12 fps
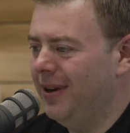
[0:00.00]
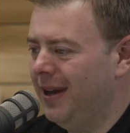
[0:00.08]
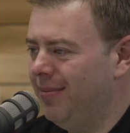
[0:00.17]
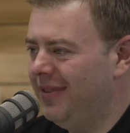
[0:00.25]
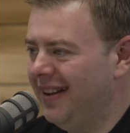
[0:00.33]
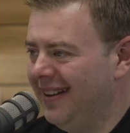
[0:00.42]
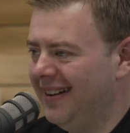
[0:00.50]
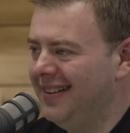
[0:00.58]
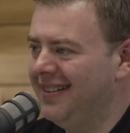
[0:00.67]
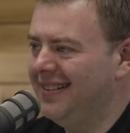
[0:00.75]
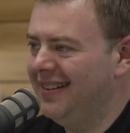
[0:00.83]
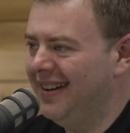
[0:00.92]
I'm
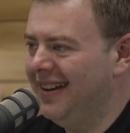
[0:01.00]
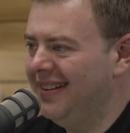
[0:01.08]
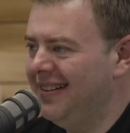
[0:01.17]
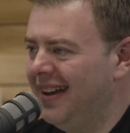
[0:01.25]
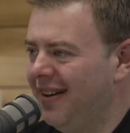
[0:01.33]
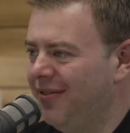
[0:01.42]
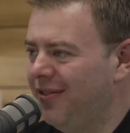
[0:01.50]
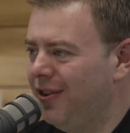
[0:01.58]
delighted today to have